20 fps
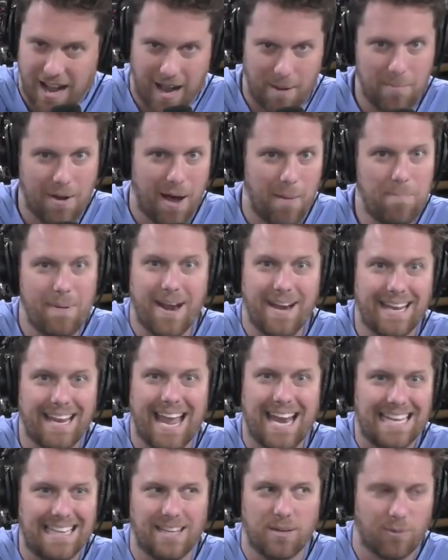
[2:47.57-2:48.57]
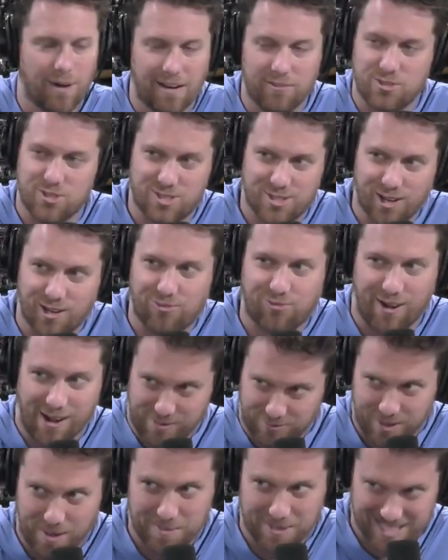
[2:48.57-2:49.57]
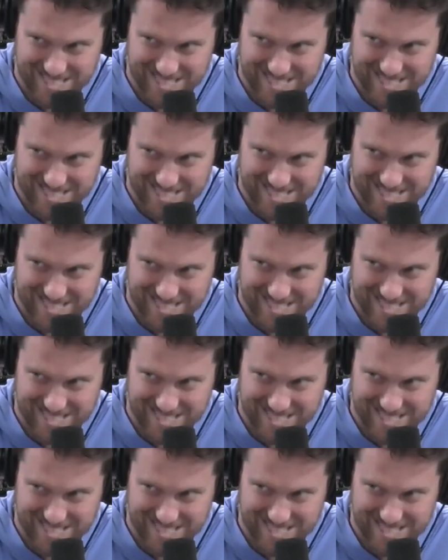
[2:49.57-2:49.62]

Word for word: I'm not betting anything where I have to suck Frank Fleming's